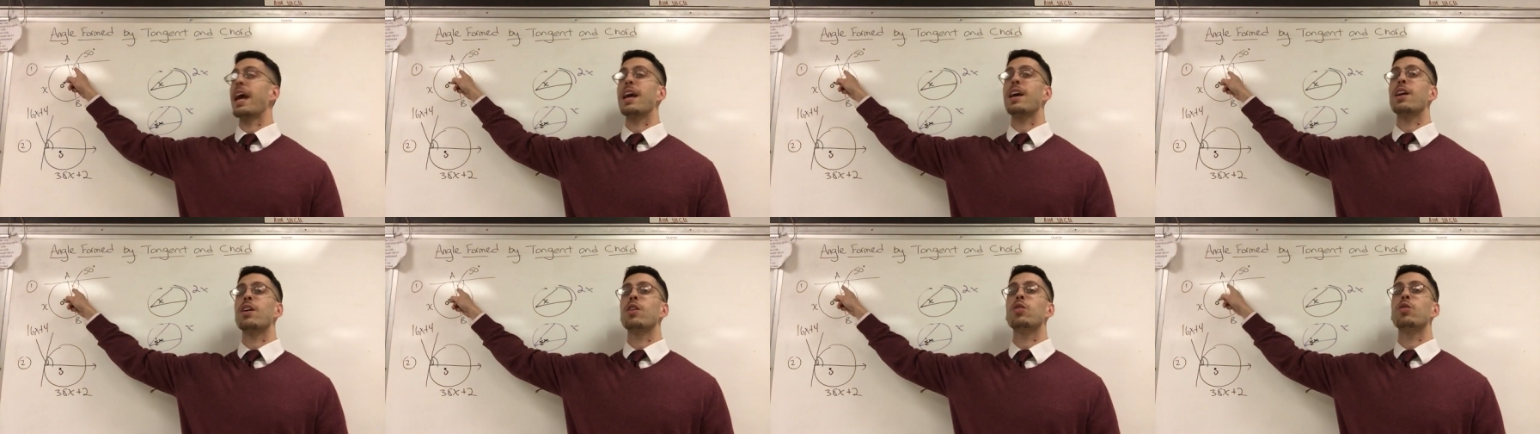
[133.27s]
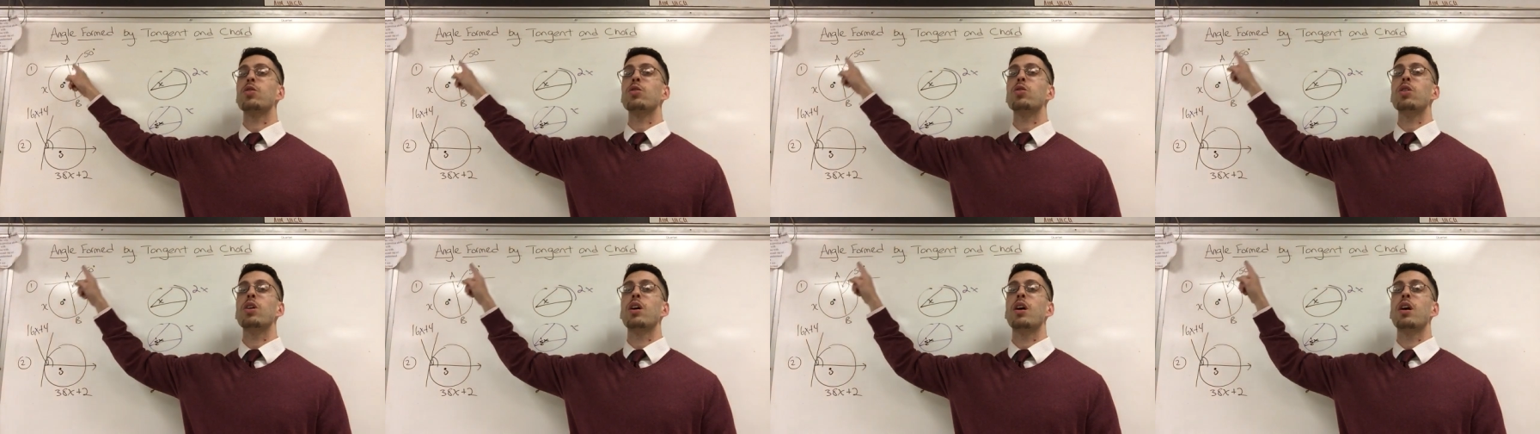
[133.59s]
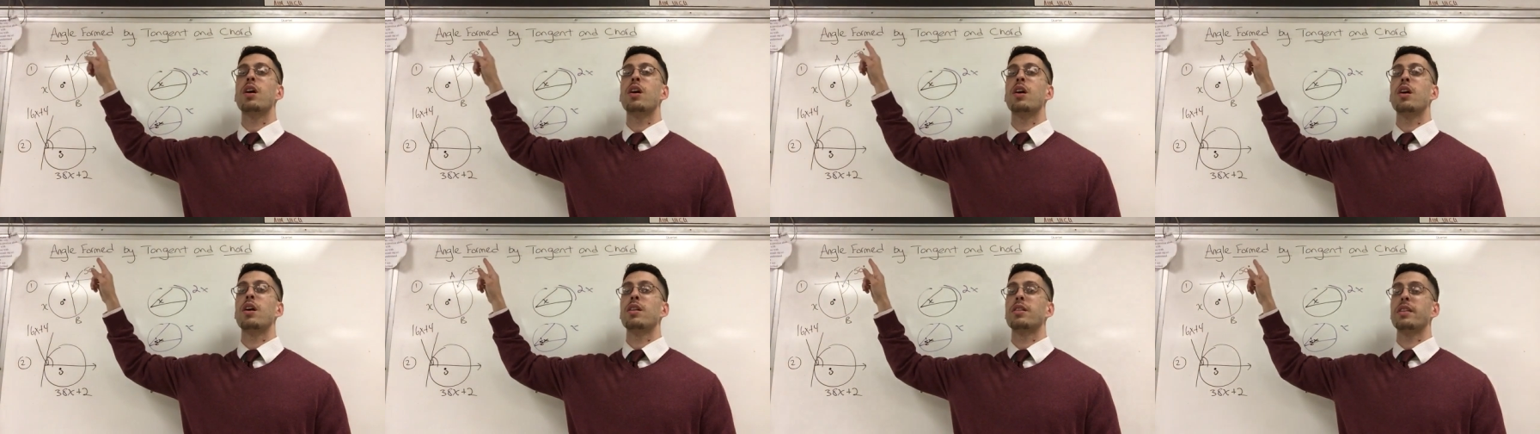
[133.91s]

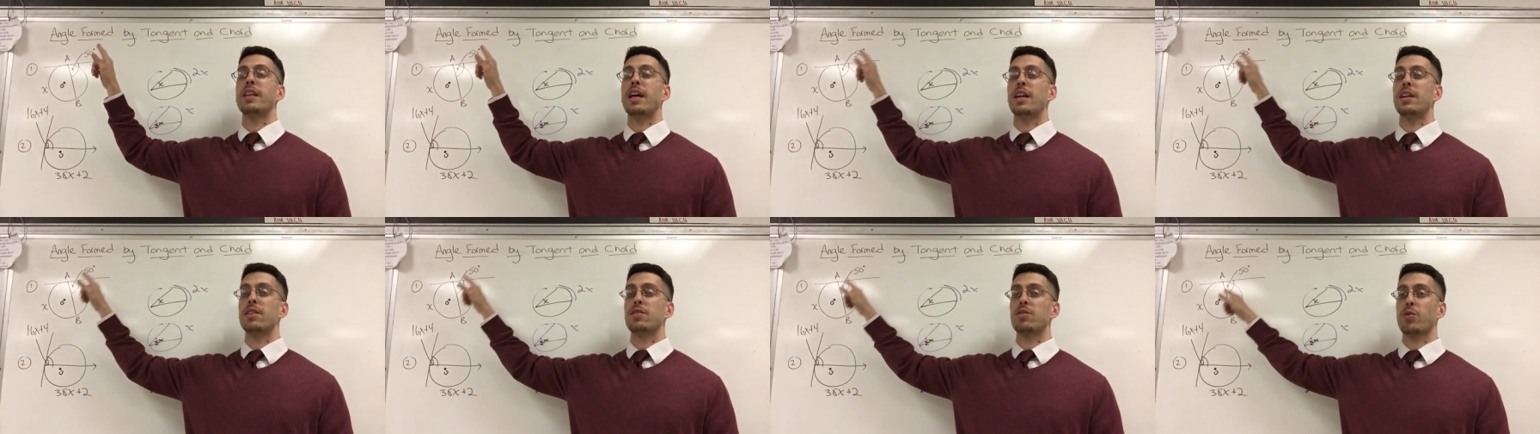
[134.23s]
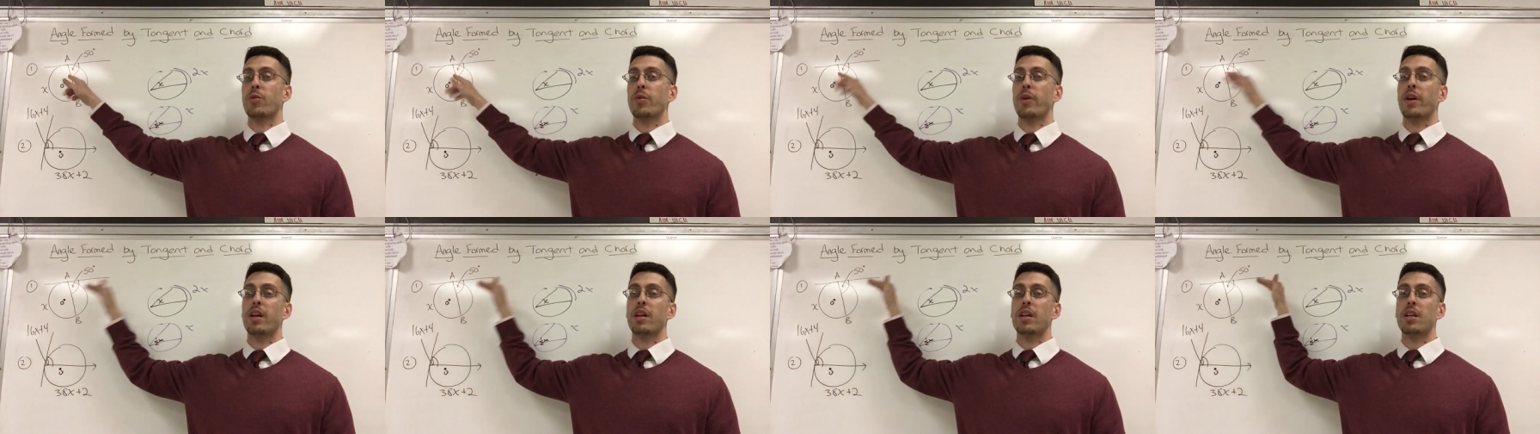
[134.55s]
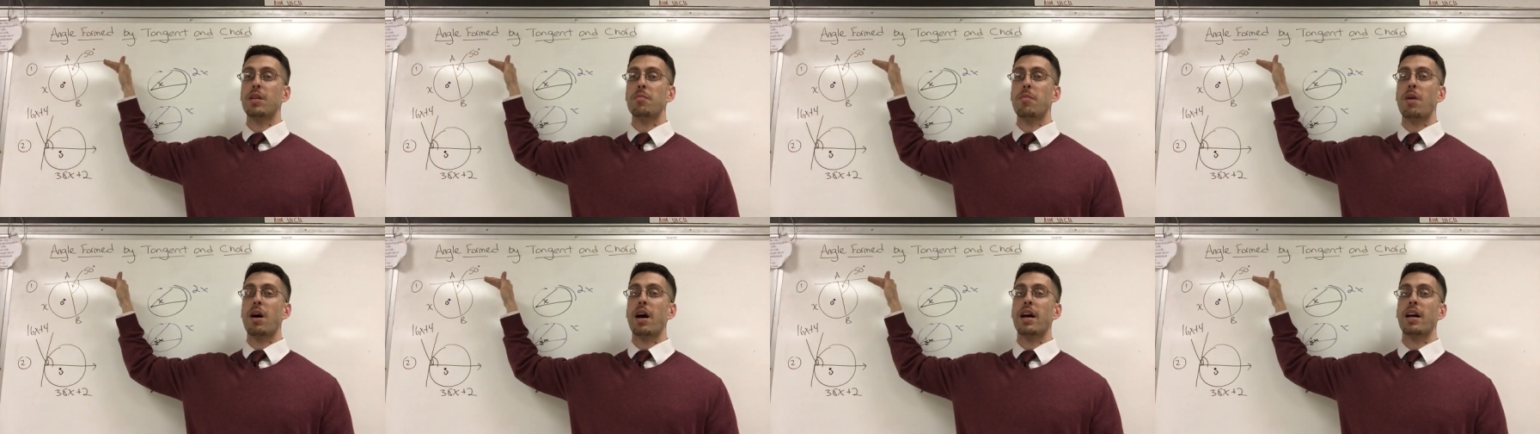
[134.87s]
angle that is
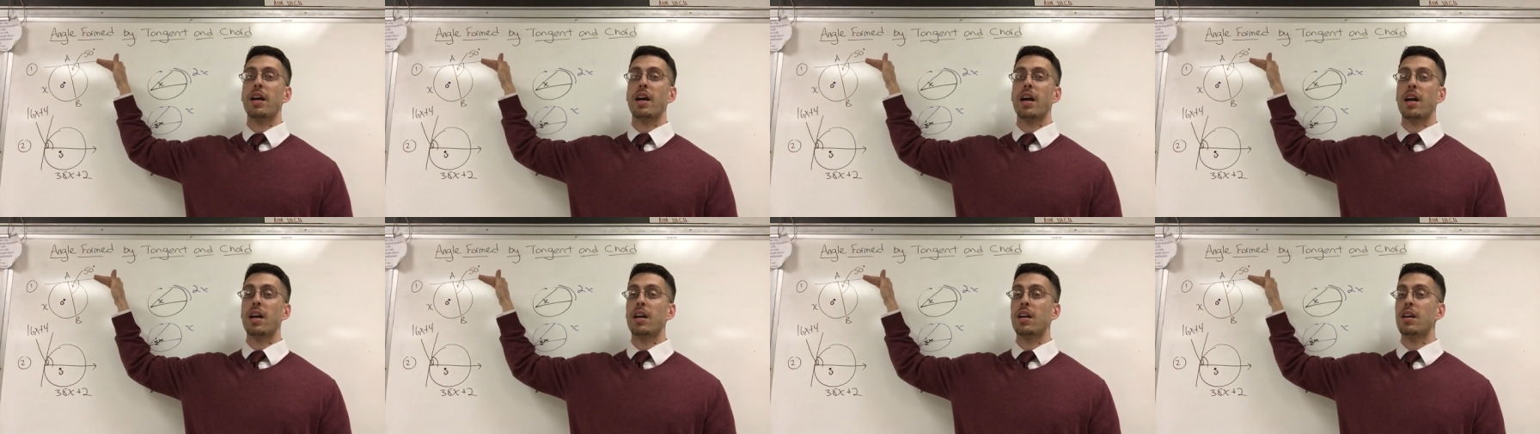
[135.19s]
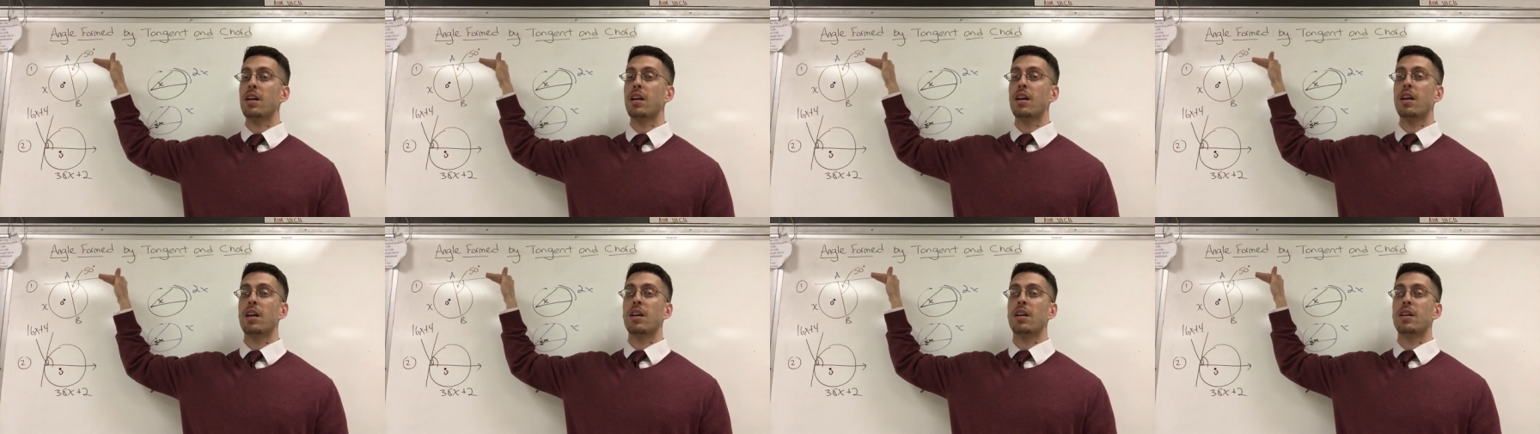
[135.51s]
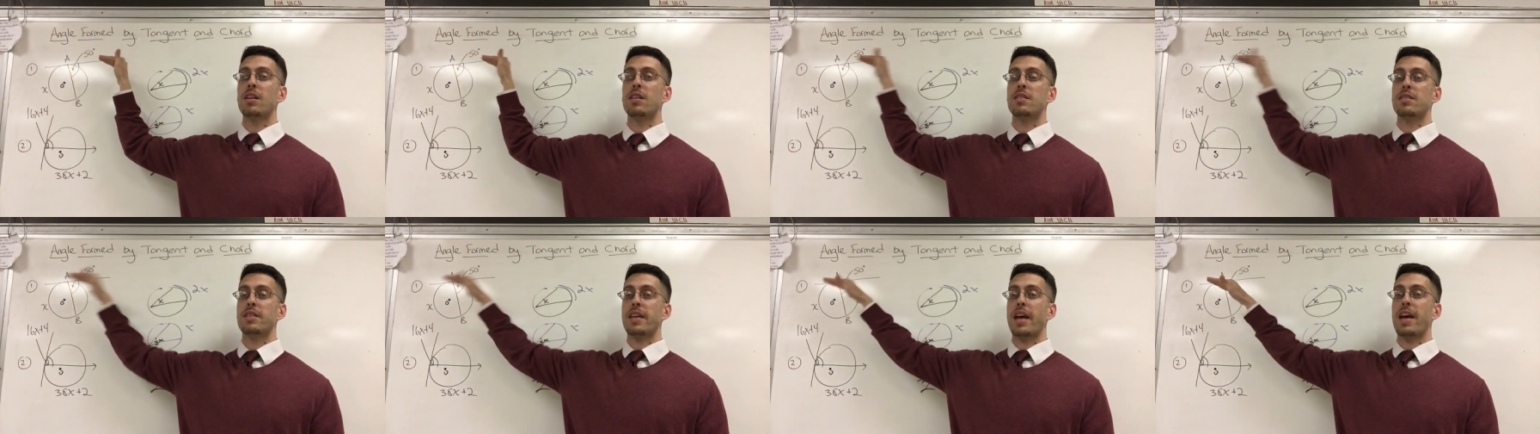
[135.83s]
created by a
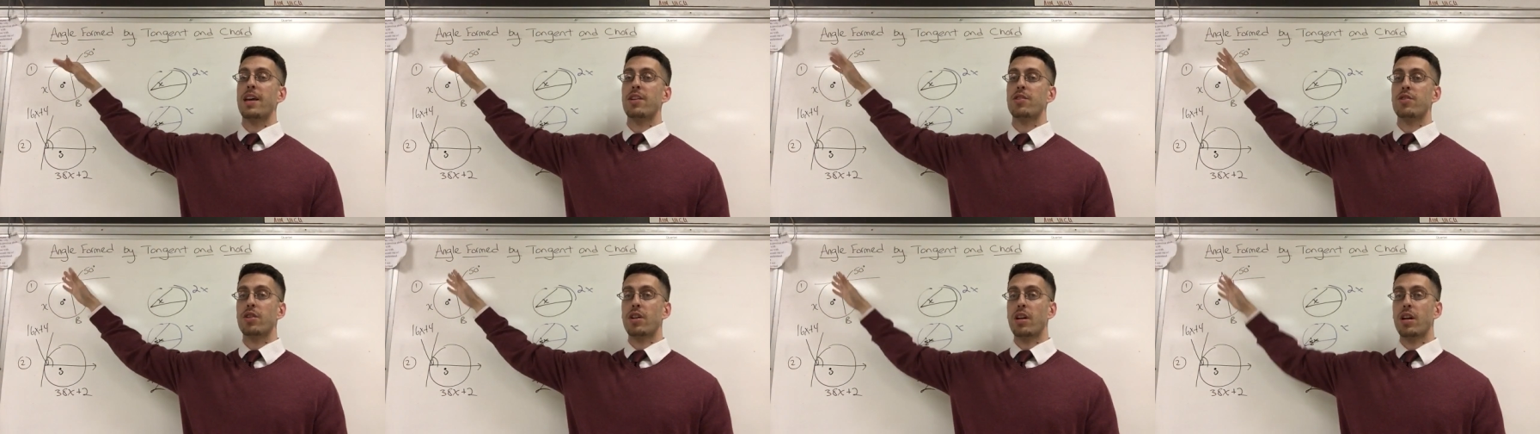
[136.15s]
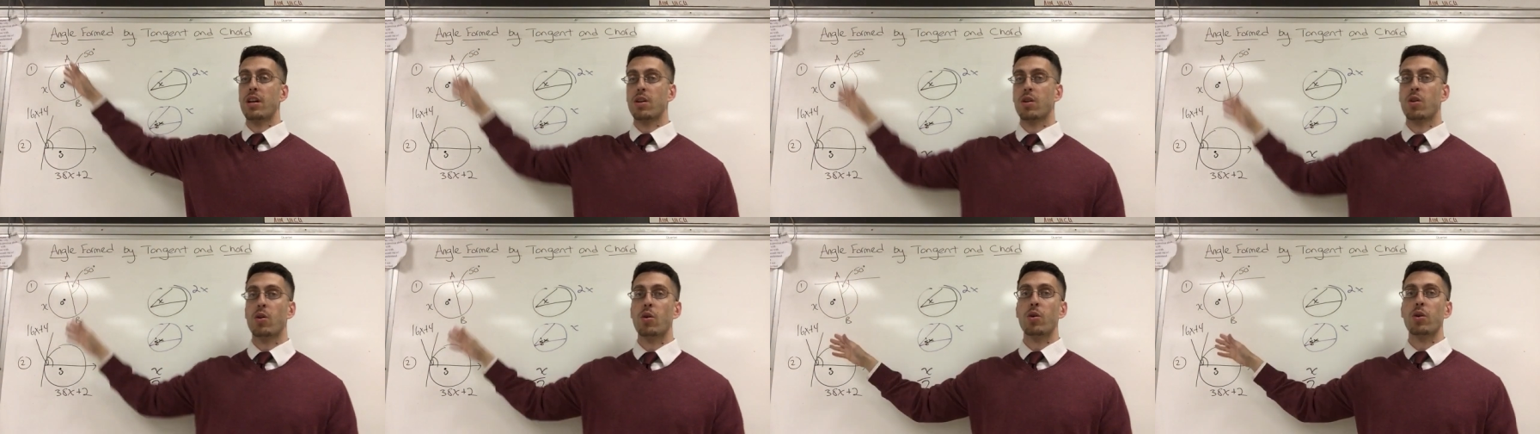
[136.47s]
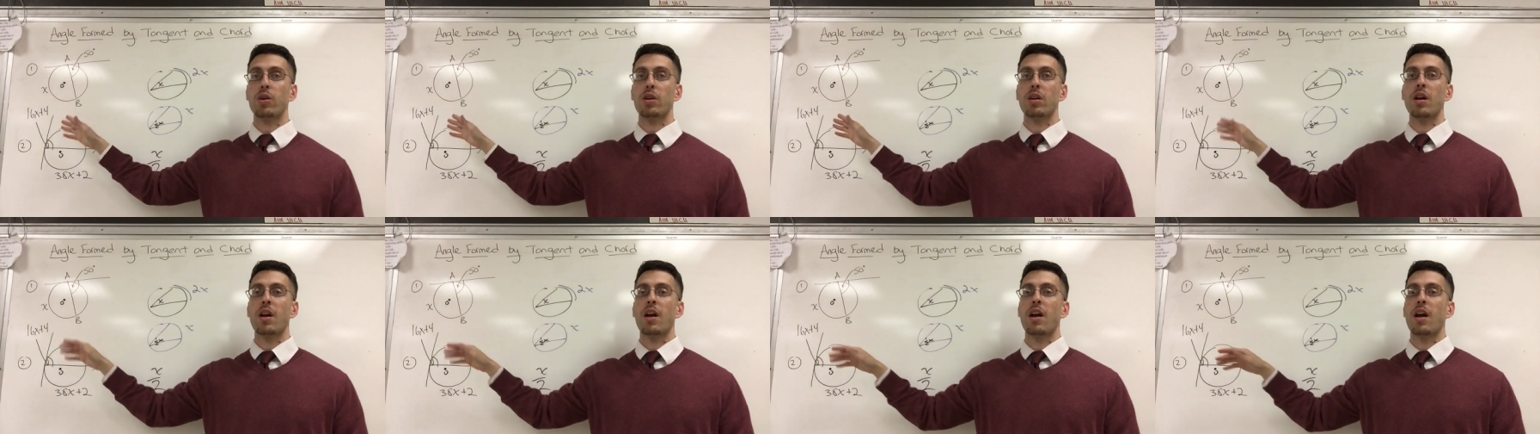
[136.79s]
tangent and a
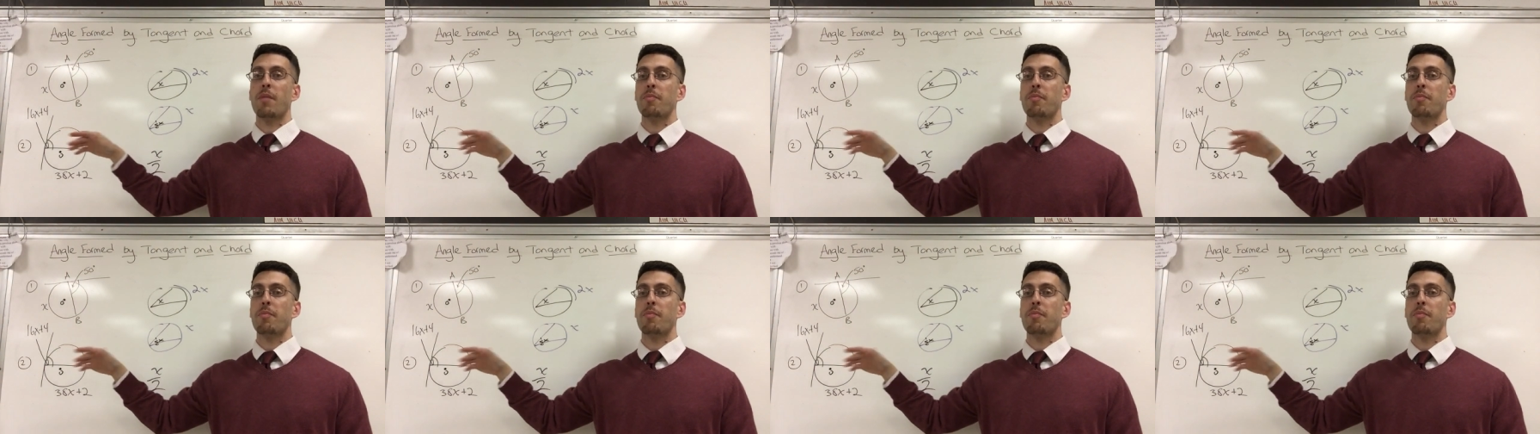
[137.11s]
chord.